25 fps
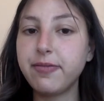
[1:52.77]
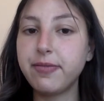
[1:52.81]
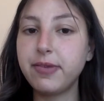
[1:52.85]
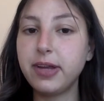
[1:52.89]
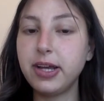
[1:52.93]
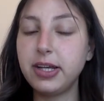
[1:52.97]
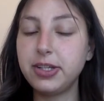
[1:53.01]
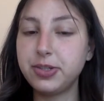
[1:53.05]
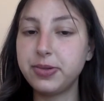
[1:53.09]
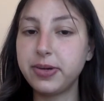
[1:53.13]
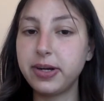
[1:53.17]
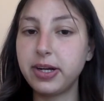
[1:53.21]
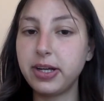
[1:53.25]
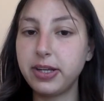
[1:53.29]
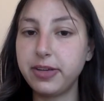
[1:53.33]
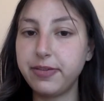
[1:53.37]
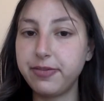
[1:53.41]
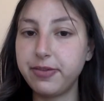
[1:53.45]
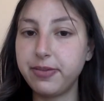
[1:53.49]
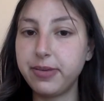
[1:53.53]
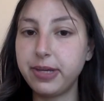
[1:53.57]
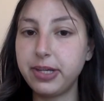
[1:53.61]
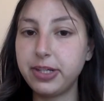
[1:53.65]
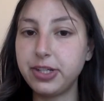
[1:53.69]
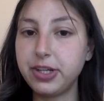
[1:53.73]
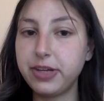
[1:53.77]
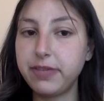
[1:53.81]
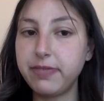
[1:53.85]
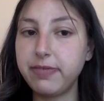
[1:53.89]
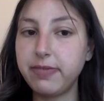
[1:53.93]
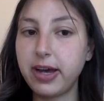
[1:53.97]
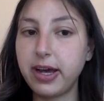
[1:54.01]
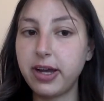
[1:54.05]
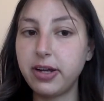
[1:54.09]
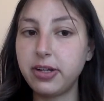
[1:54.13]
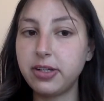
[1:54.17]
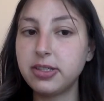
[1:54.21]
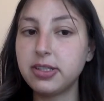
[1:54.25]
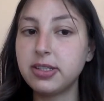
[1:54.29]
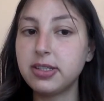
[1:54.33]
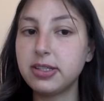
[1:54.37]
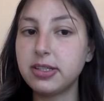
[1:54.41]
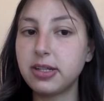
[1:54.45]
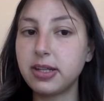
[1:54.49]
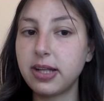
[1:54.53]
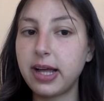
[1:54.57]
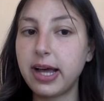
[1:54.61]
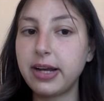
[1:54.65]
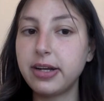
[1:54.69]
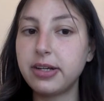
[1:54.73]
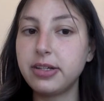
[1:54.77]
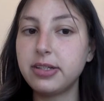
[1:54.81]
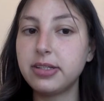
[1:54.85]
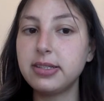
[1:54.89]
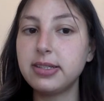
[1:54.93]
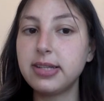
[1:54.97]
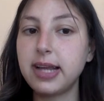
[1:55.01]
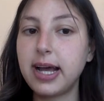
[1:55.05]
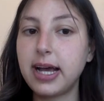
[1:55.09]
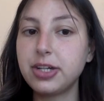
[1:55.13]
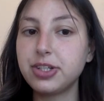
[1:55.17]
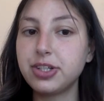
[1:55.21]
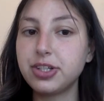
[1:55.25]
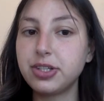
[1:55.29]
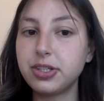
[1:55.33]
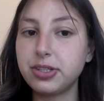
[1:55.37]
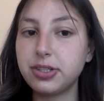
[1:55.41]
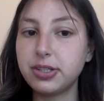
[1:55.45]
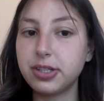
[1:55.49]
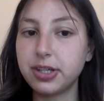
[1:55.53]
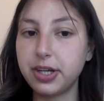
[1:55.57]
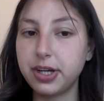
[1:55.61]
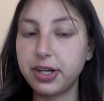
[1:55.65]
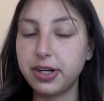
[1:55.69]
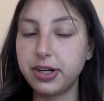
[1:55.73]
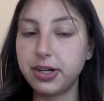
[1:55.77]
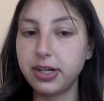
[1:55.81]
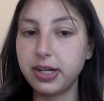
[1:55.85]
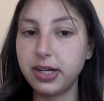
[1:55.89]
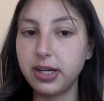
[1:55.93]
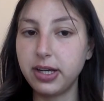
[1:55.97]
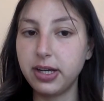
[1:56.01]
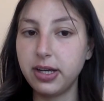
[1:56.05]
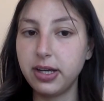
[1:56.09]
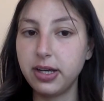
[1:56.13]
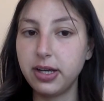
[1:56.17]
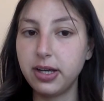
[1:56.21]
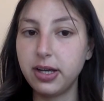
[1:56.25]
Israel information vital to the latter's national security,